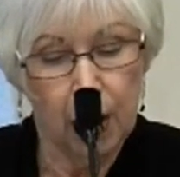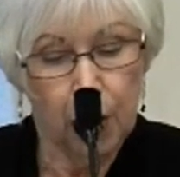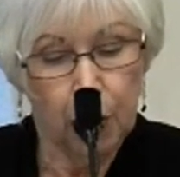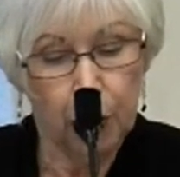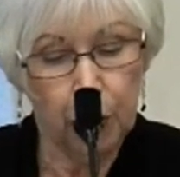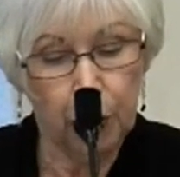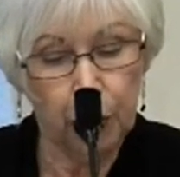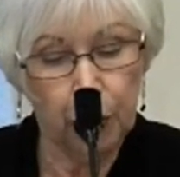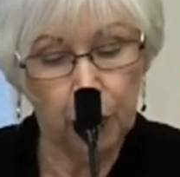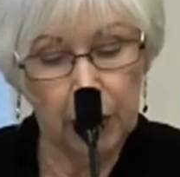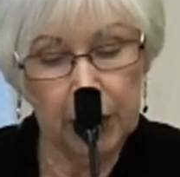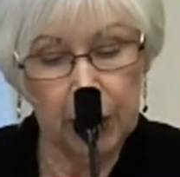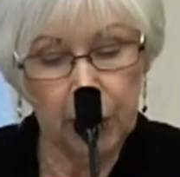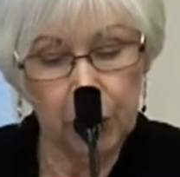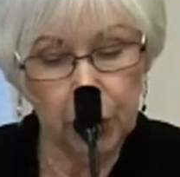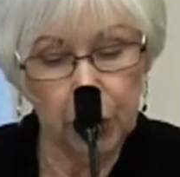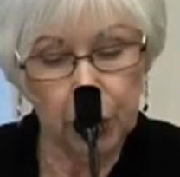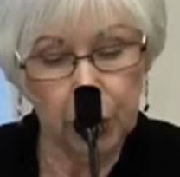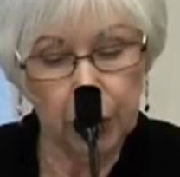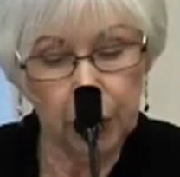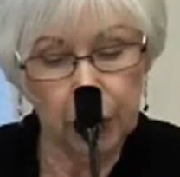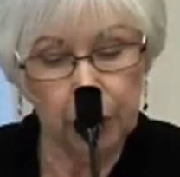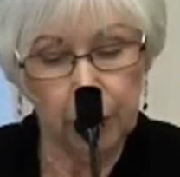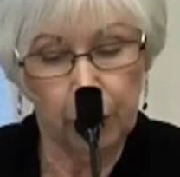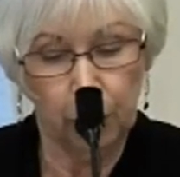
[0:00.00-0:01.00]
With
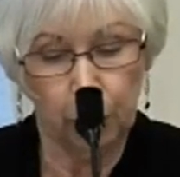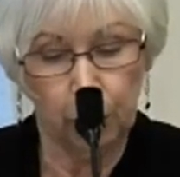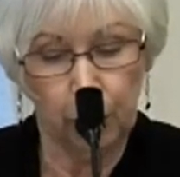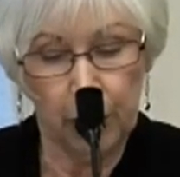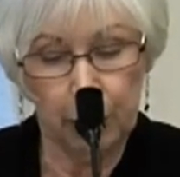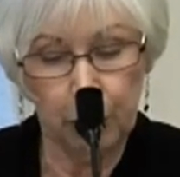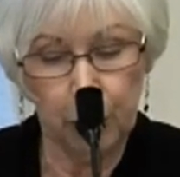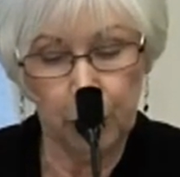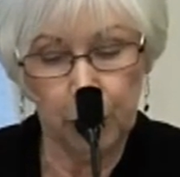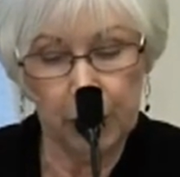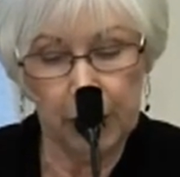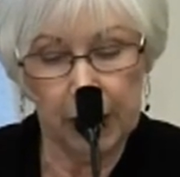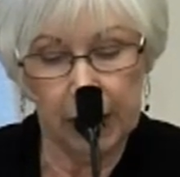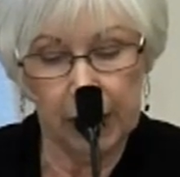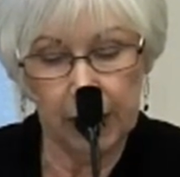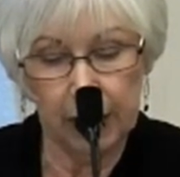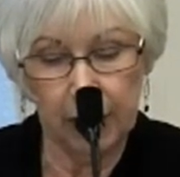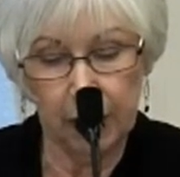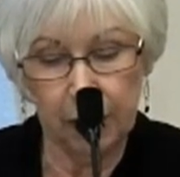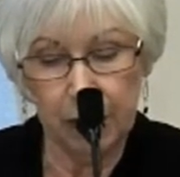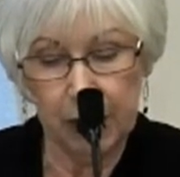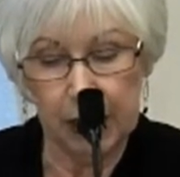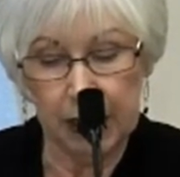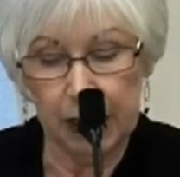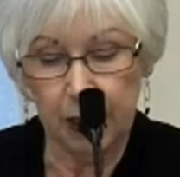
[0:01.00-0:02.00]
regional
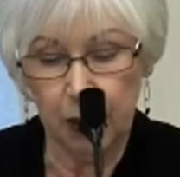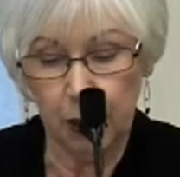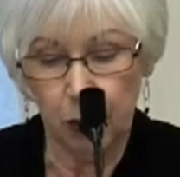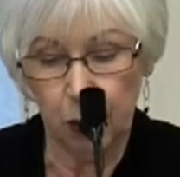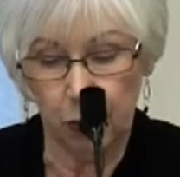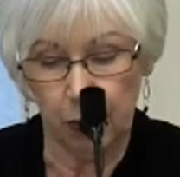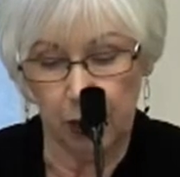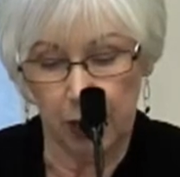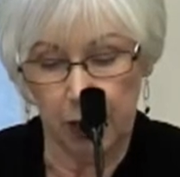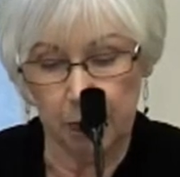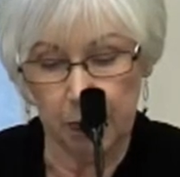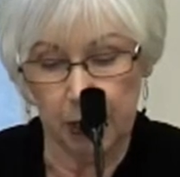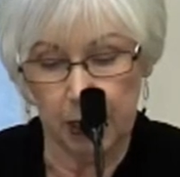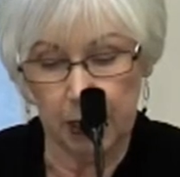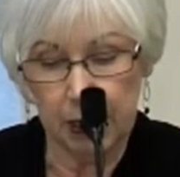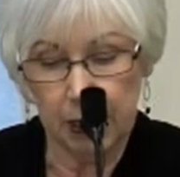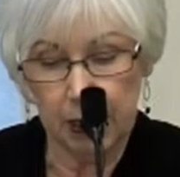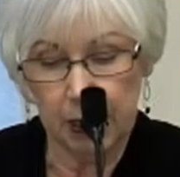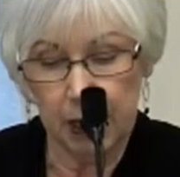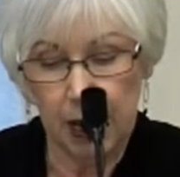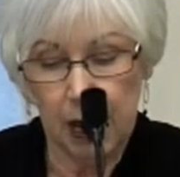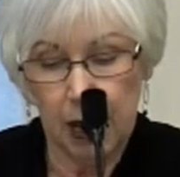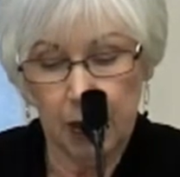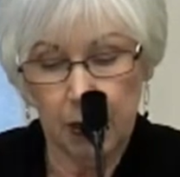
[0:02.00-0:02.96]
representatives in agreement,